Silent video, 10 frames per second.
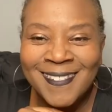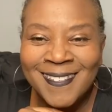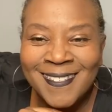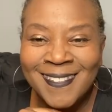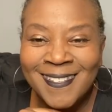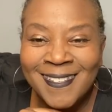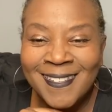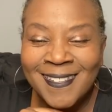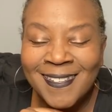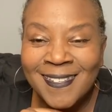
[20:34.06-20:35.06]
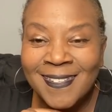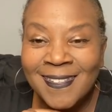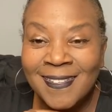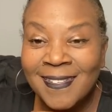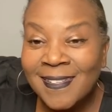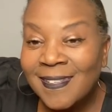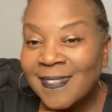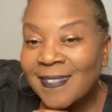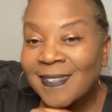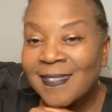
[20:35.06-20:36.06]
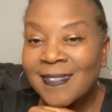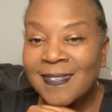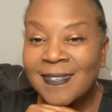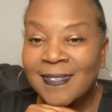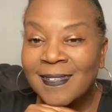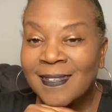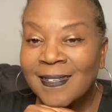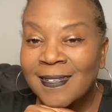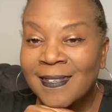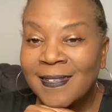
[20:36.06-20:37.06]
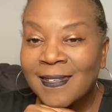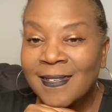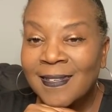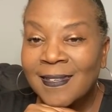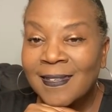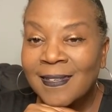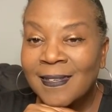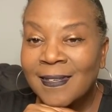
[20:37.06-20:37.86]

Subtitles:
(no one is talking)